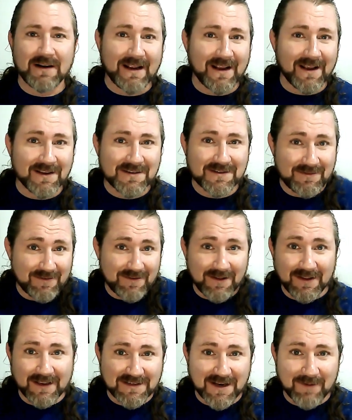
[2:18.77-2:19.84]
I guess they'll
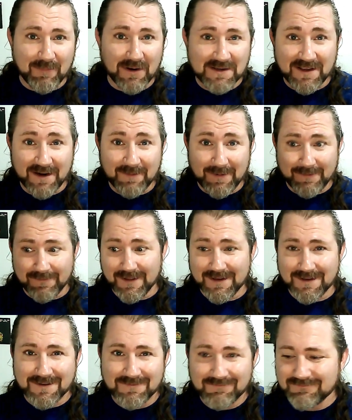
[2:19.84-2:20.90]
get $10 out of me for this.